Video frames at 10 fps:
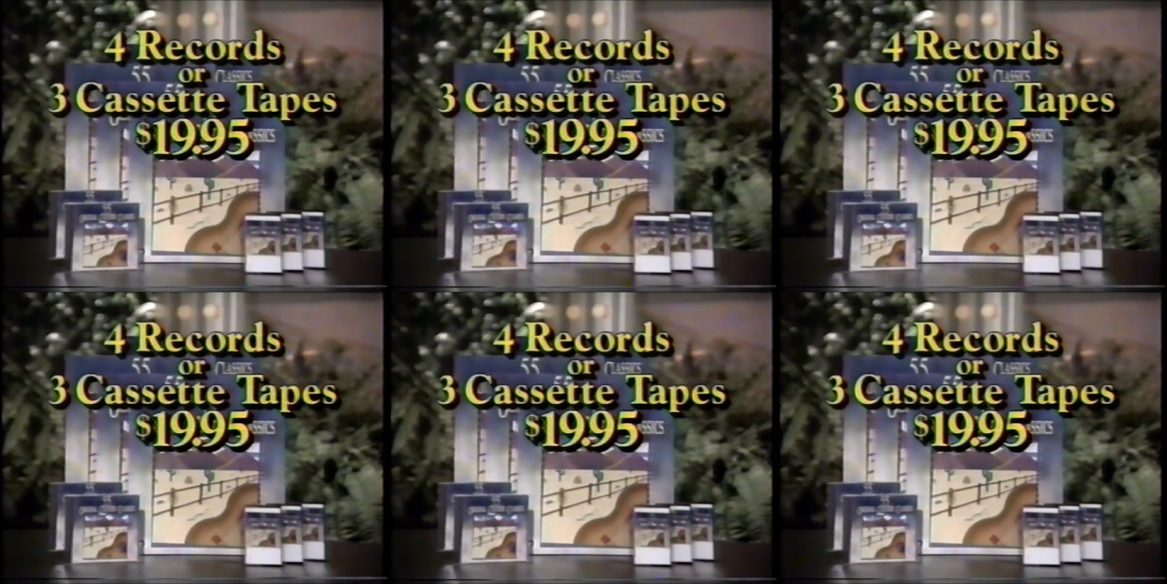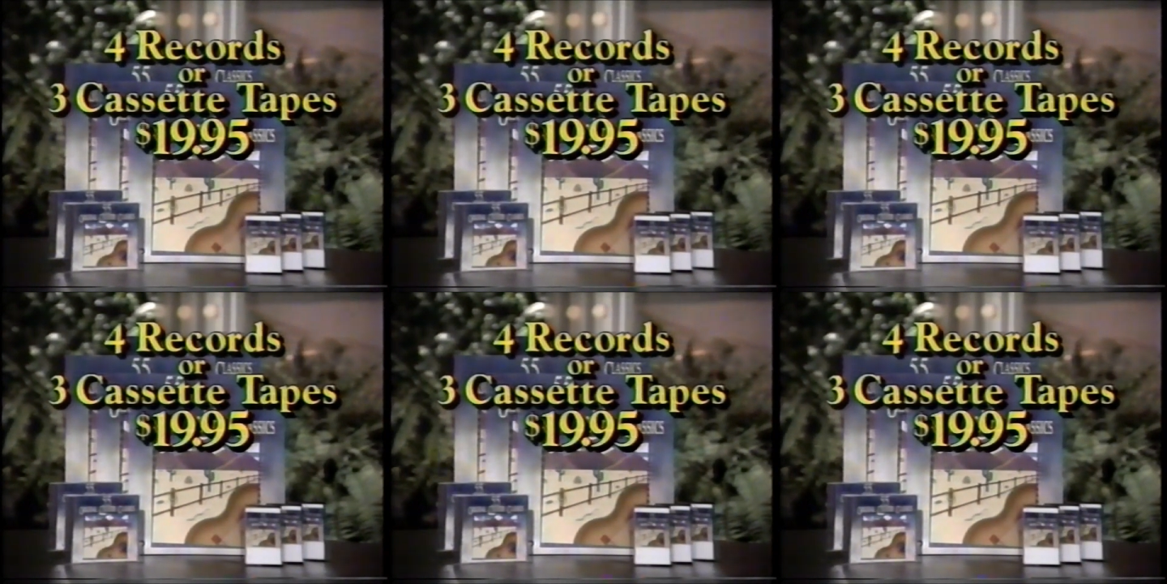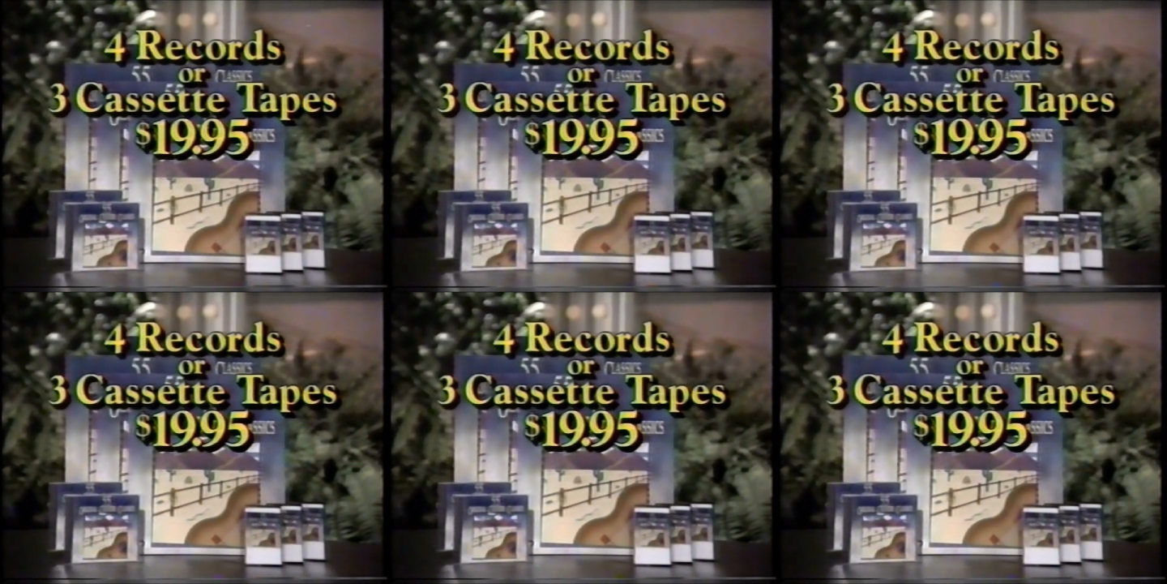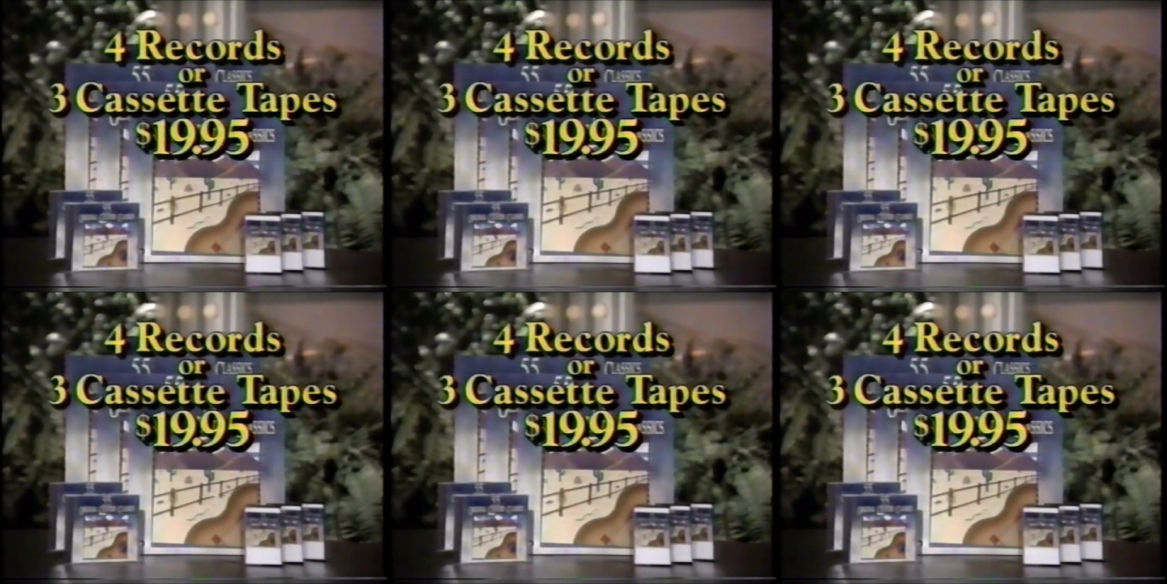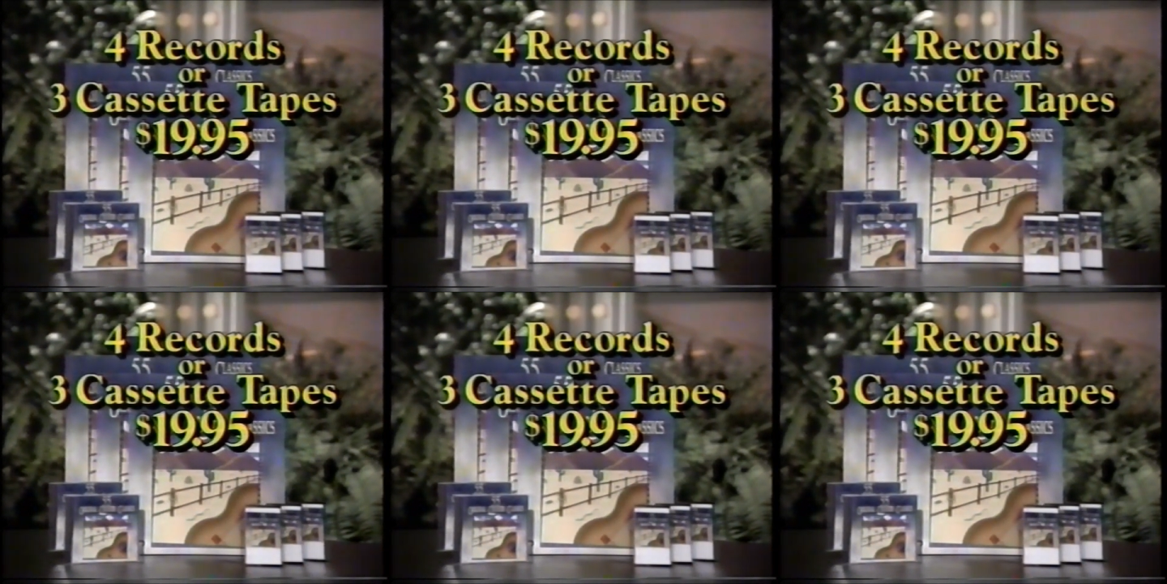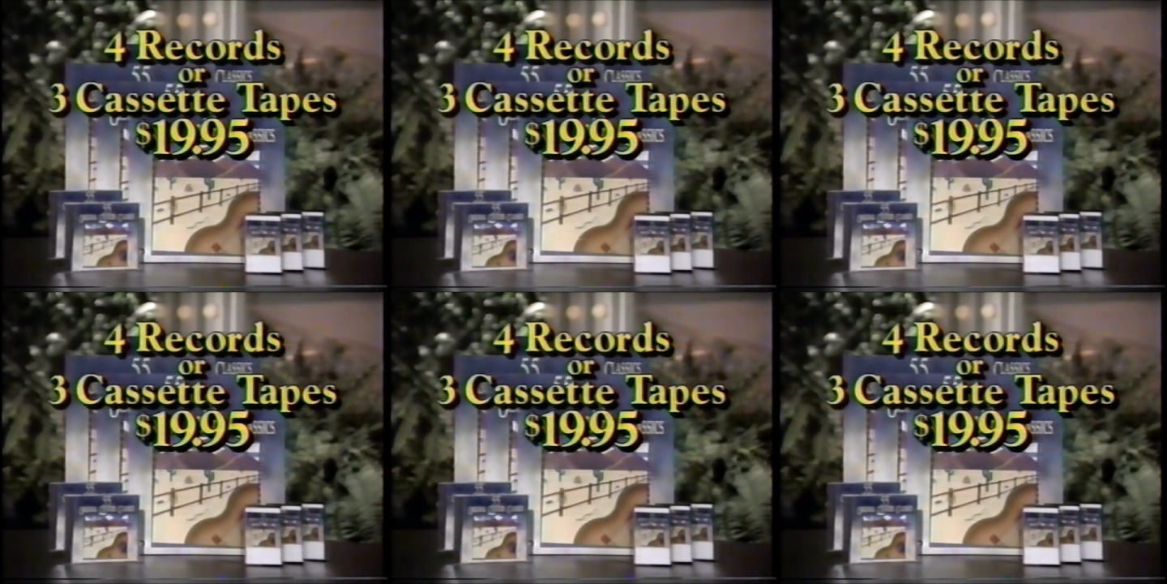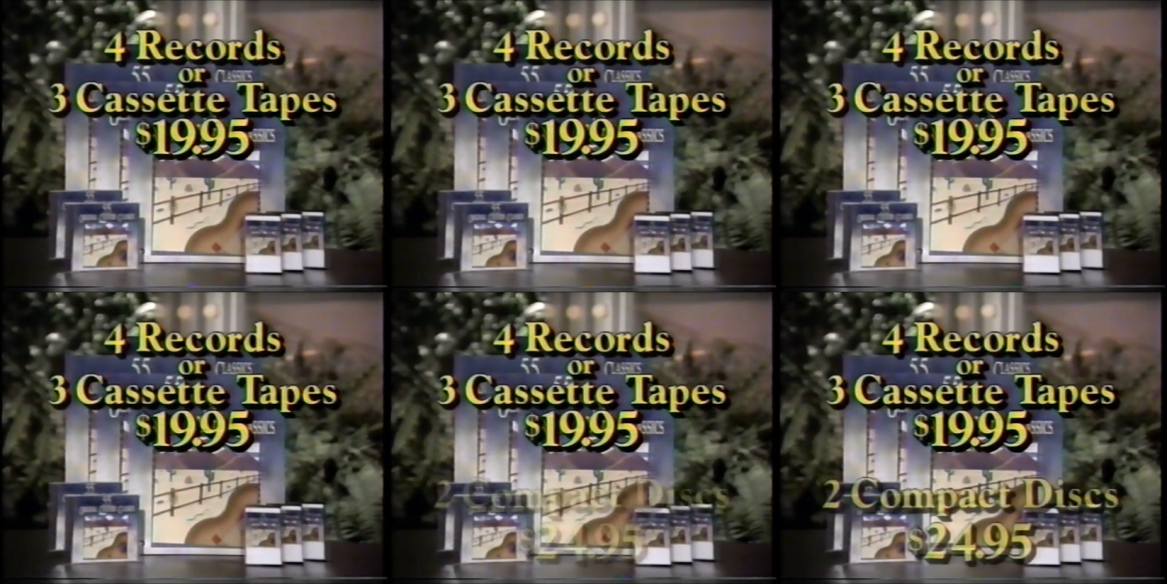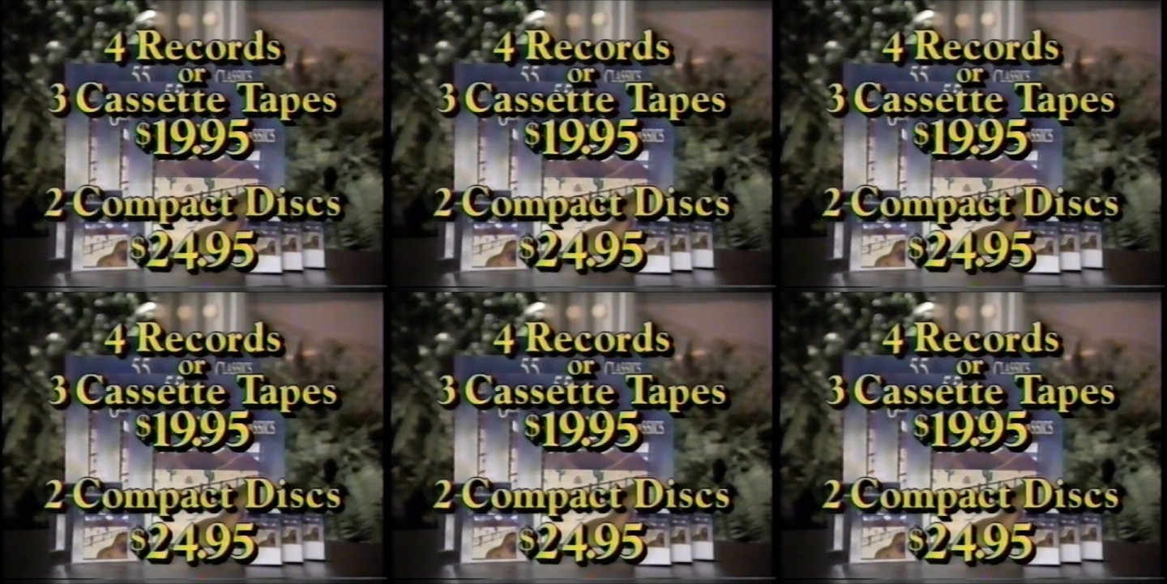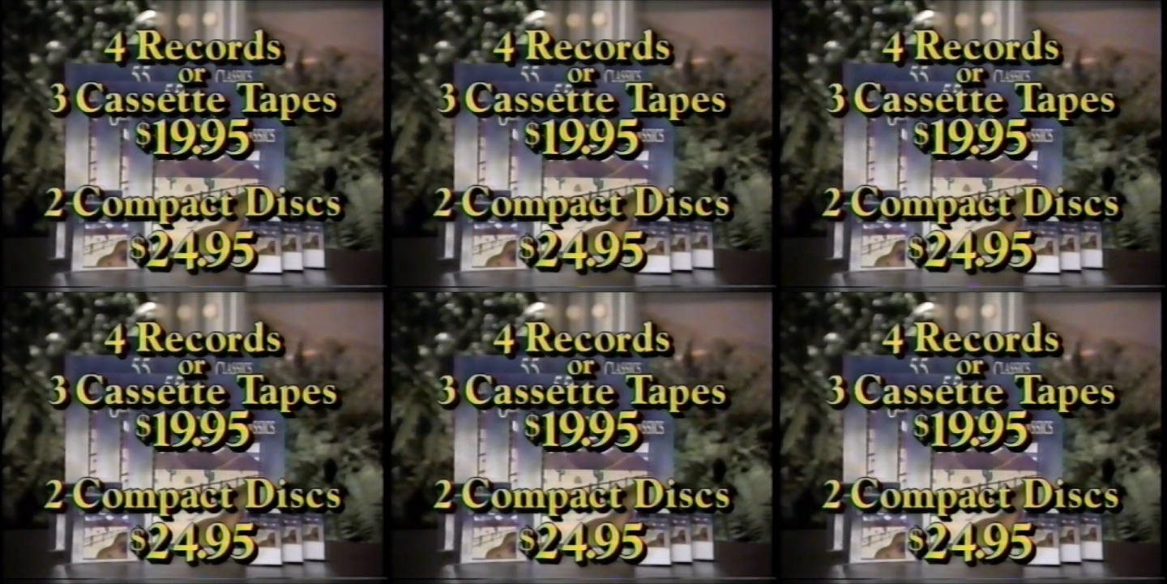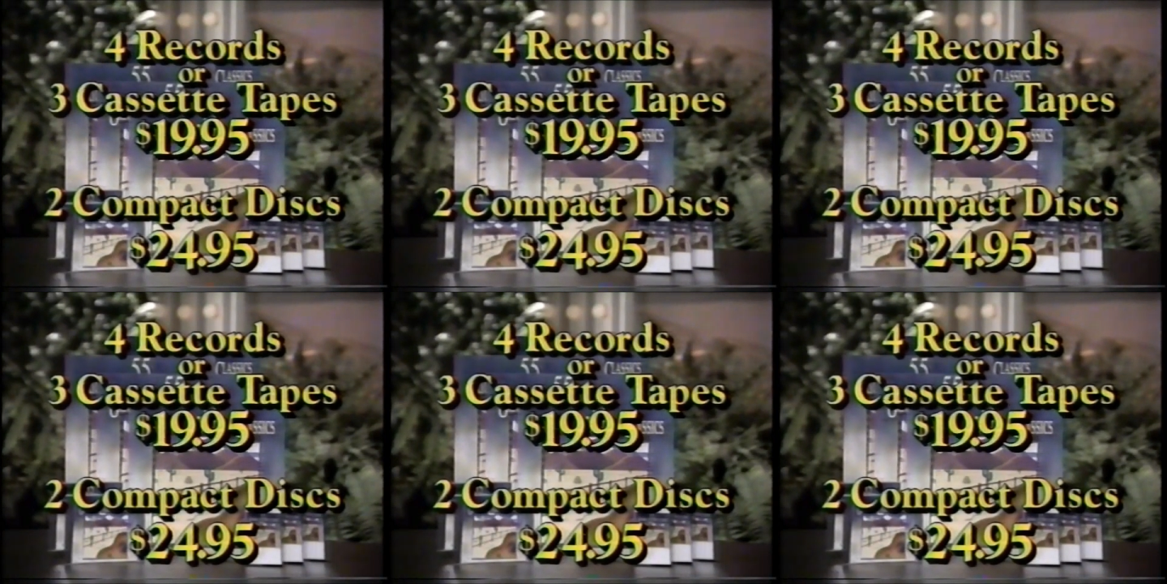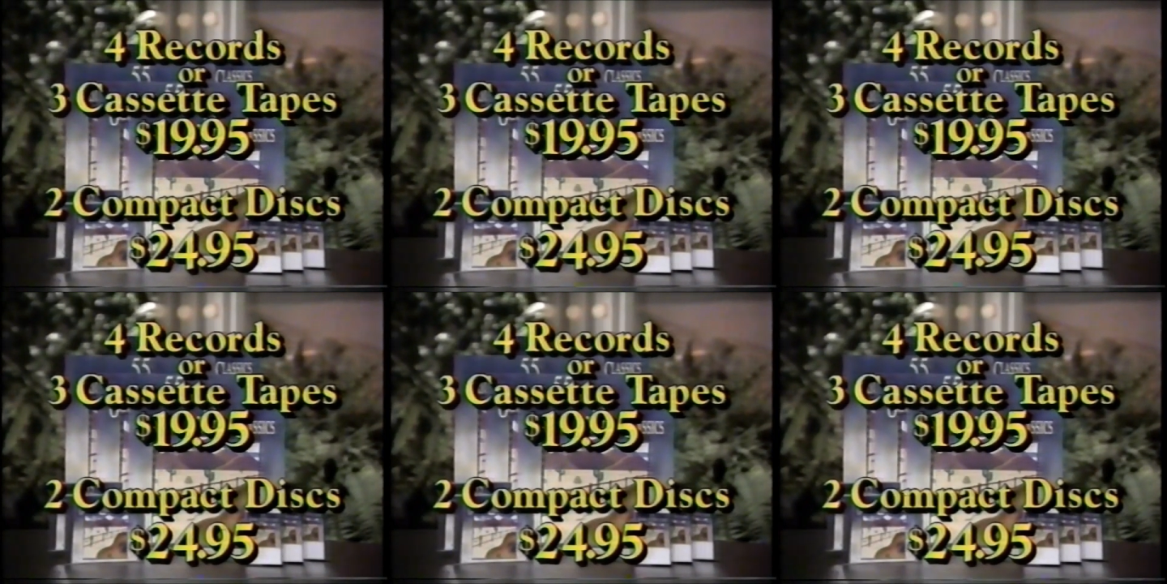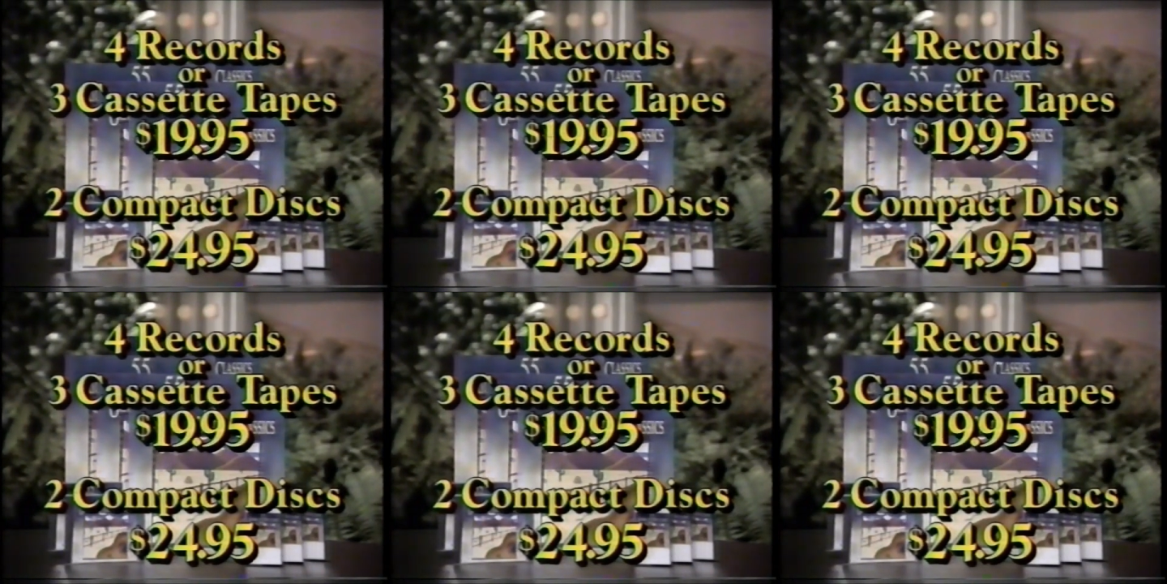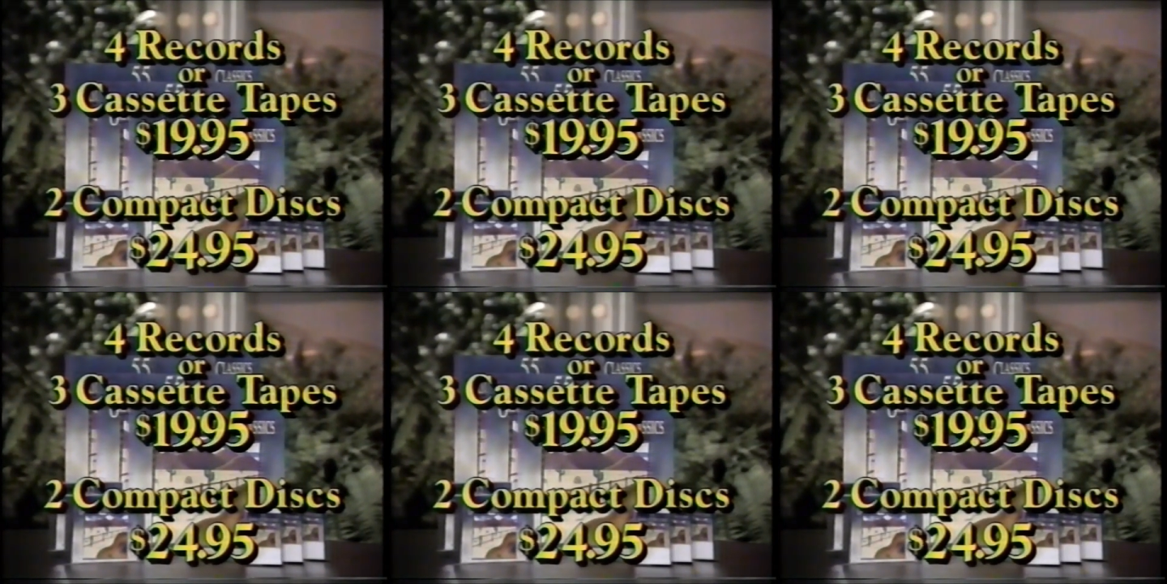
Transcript: No face is visible, so there are no lips to read.